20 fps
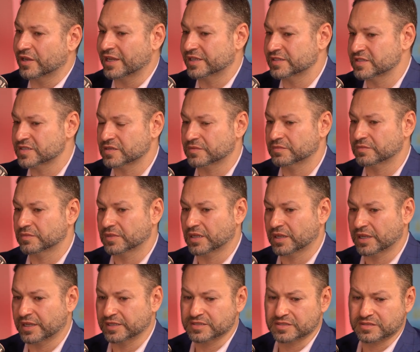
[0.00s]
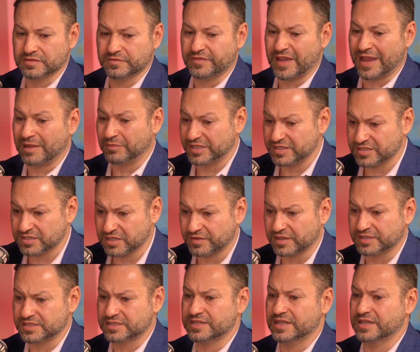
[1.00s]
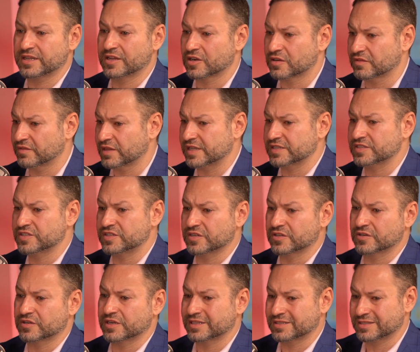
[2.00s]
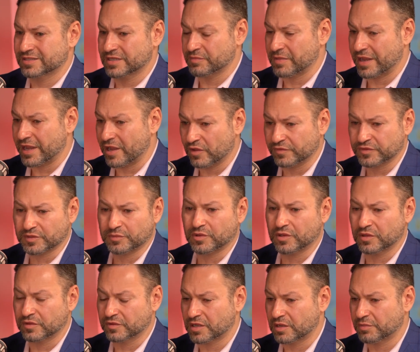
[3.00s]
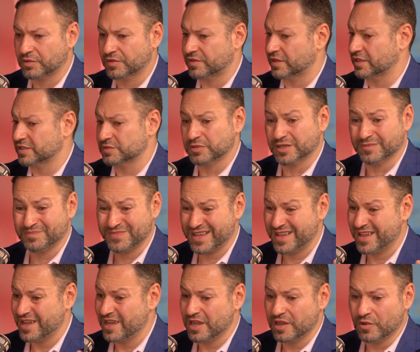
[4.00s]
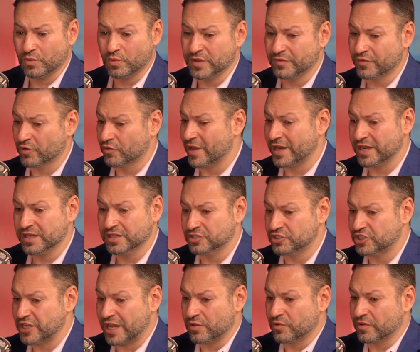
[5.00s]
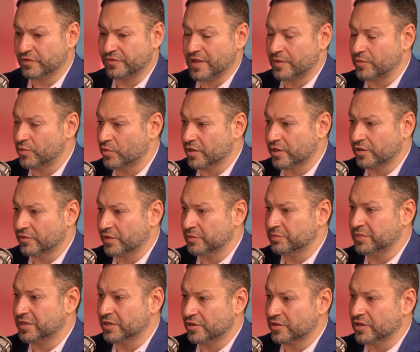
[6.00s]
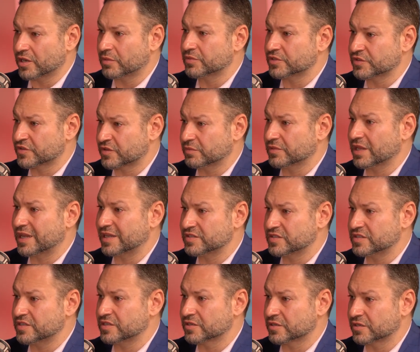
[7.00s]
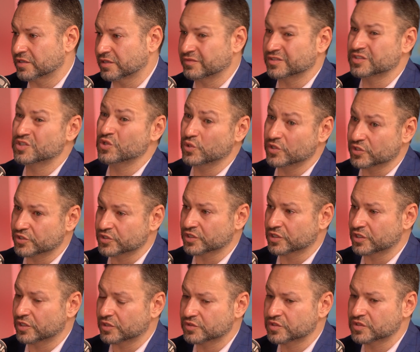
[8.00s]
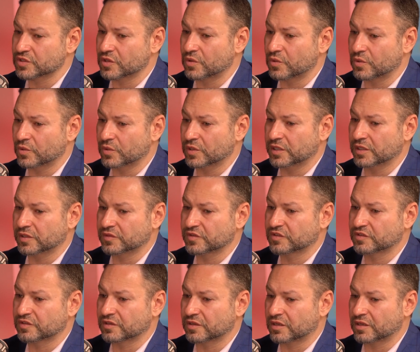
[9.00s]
I had family stuff I had to take care of last year, and I had to take my eye off the ball on a couple things. But we've already in January, February already beat our numbers from last year and even 2 years ago. So it's